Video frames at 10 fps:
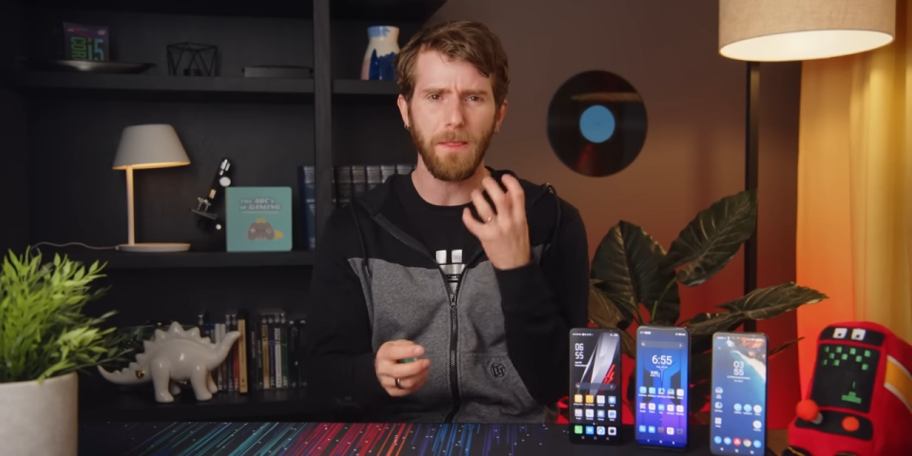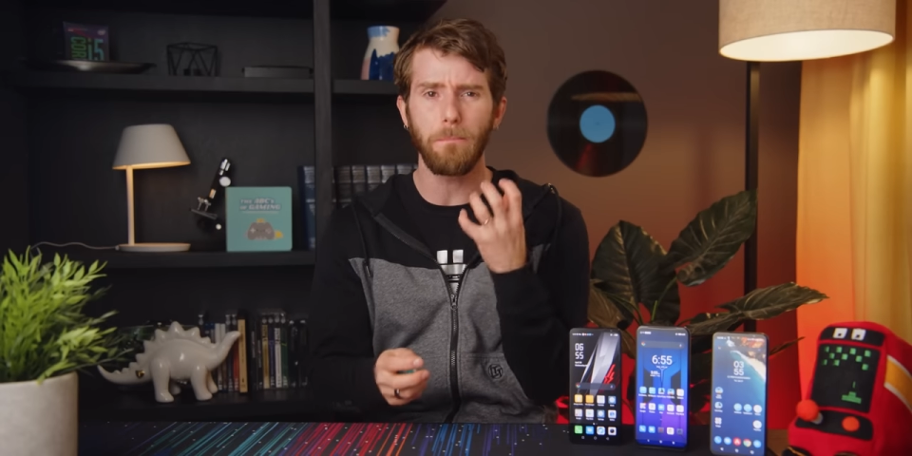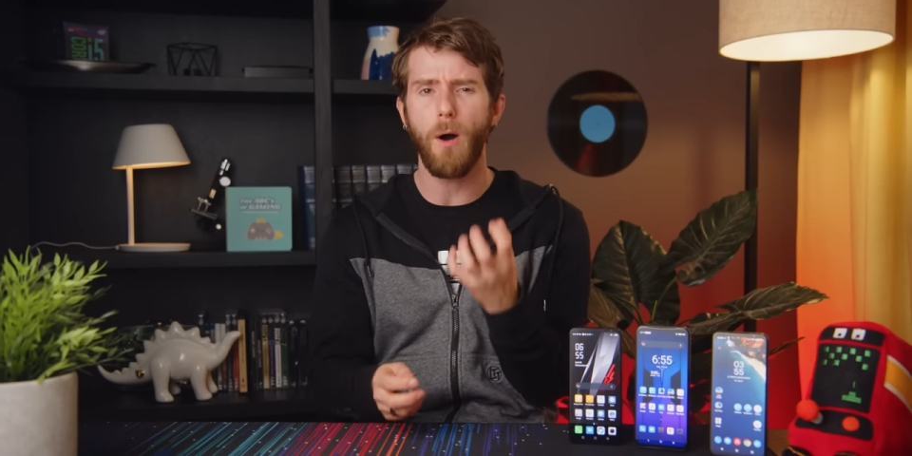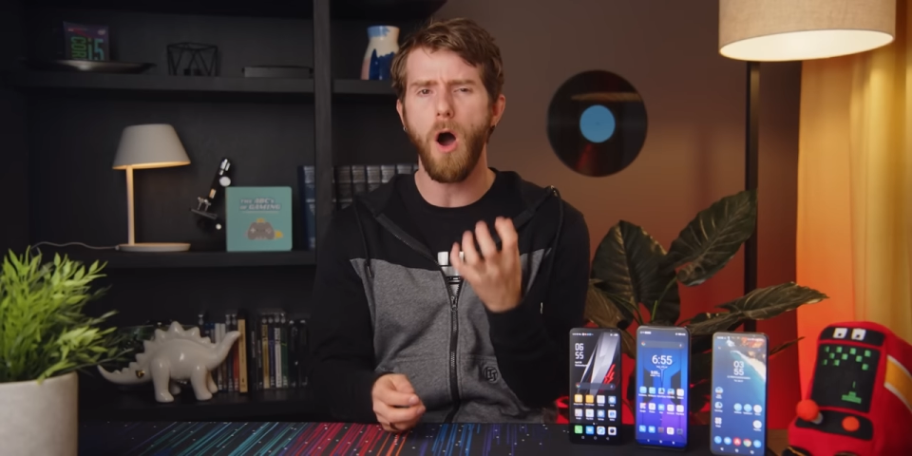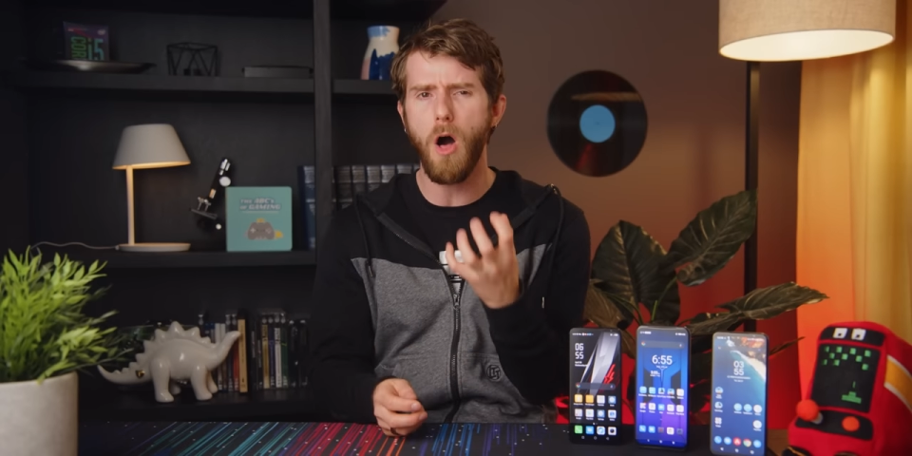the
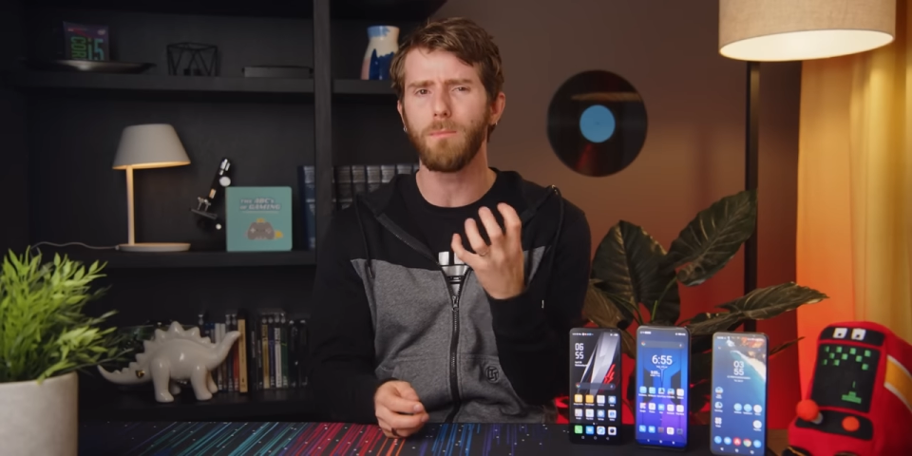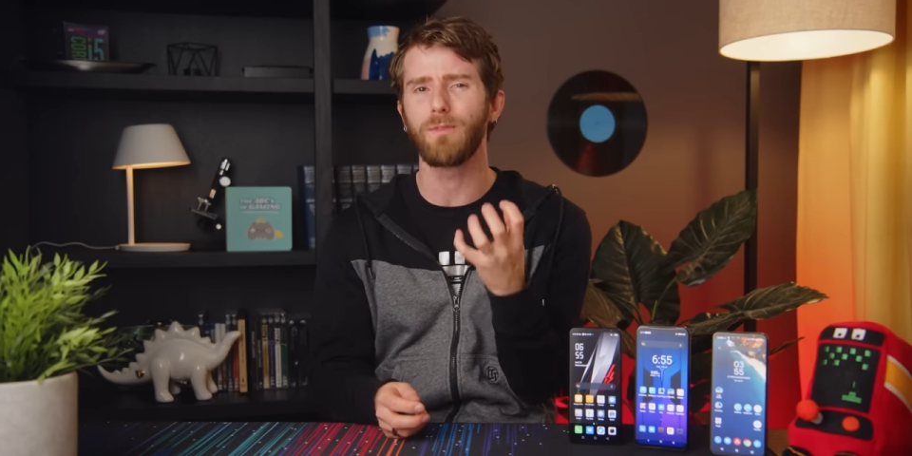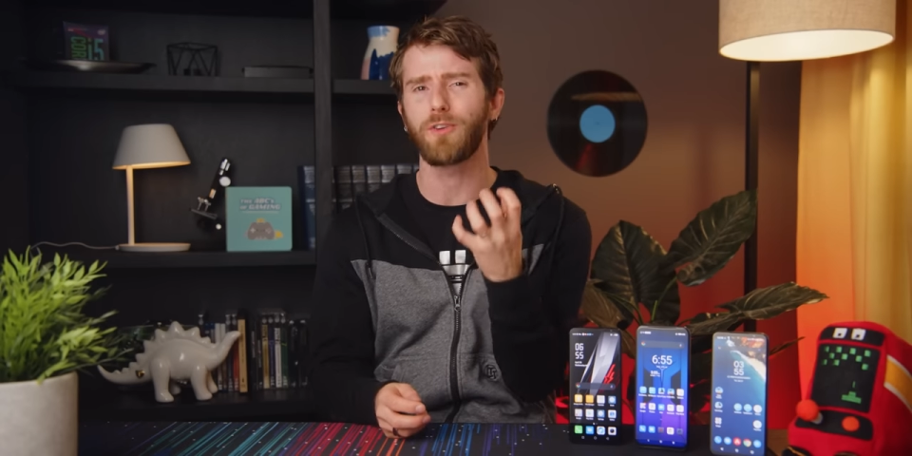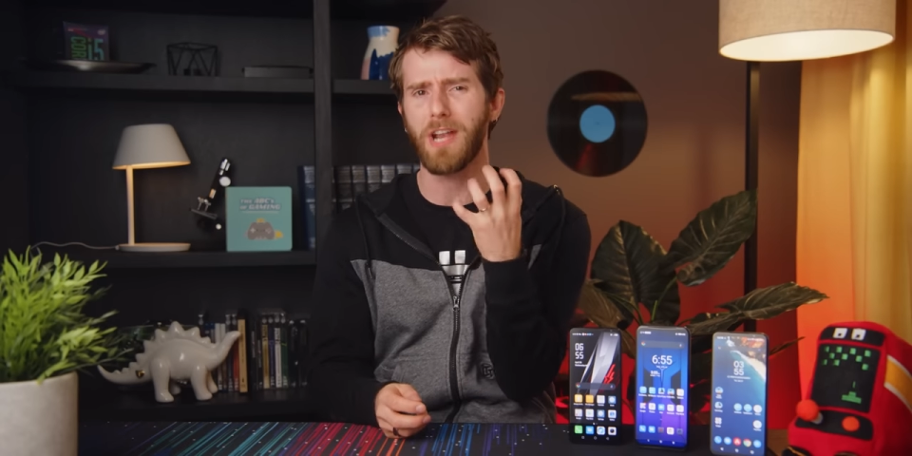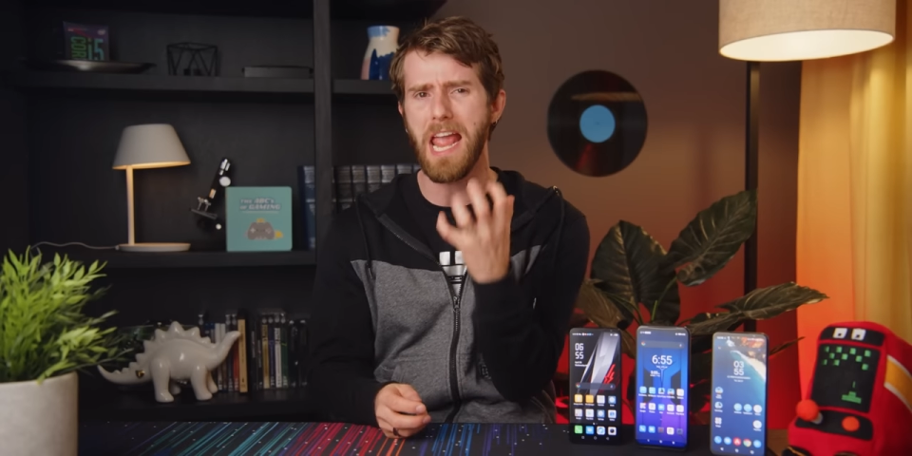palm
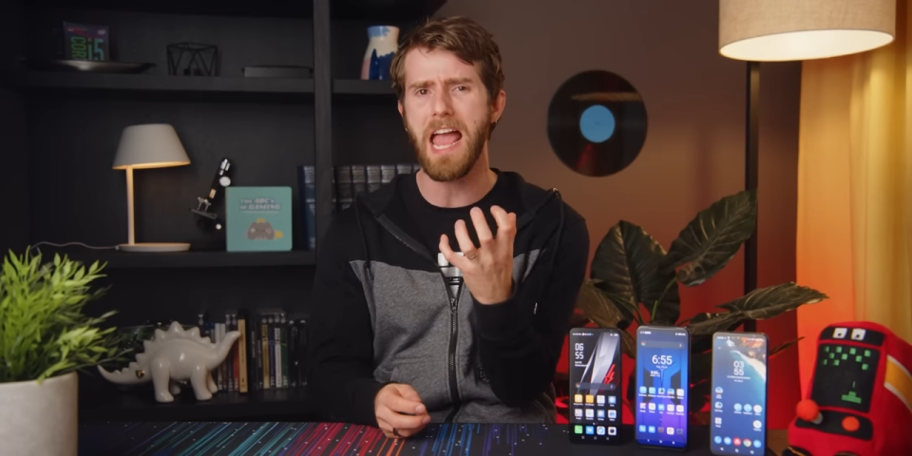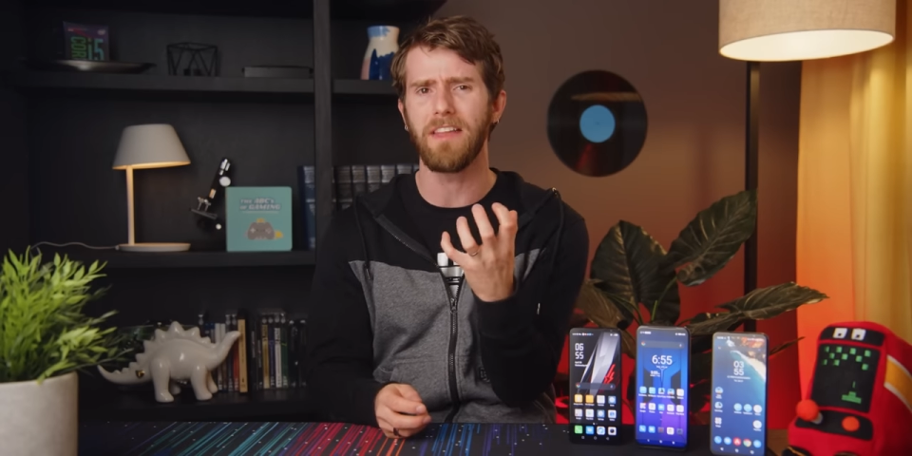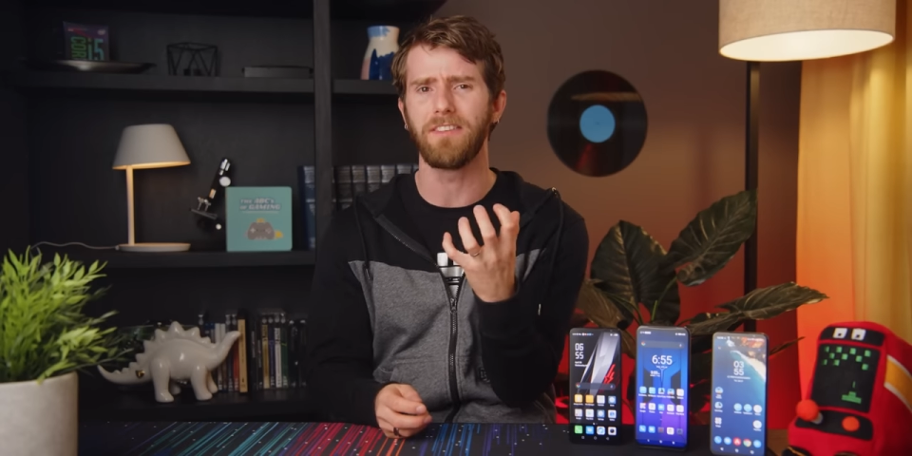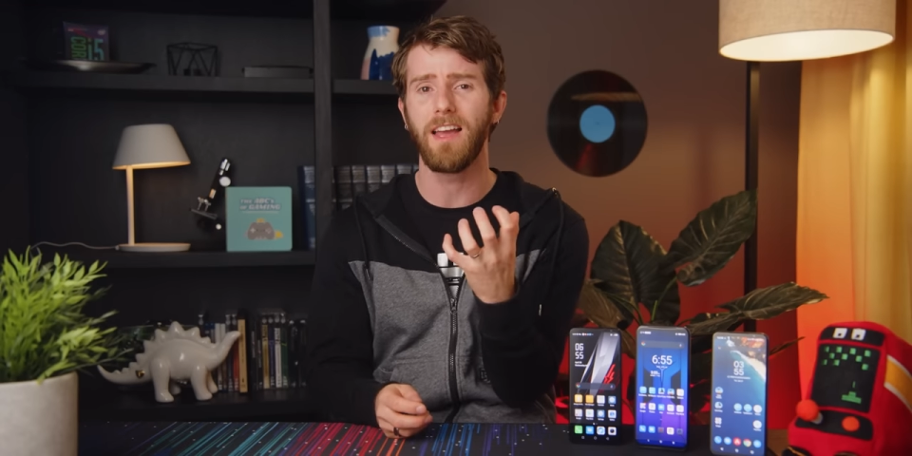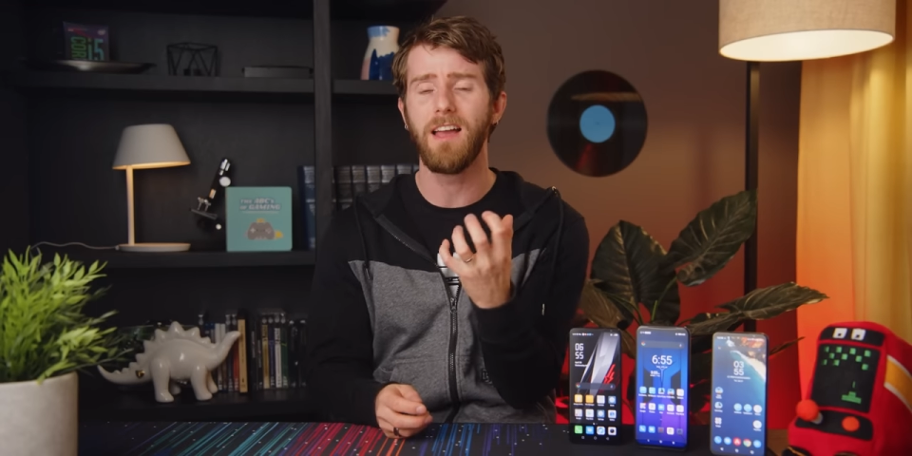of your
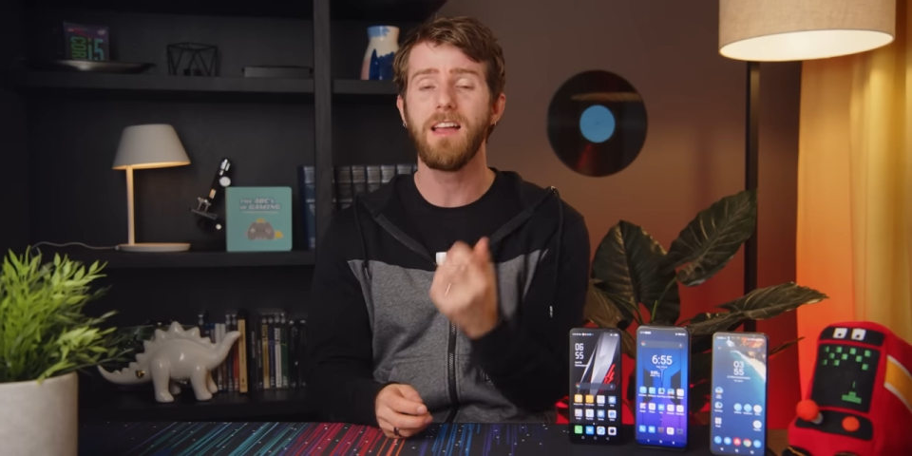hand.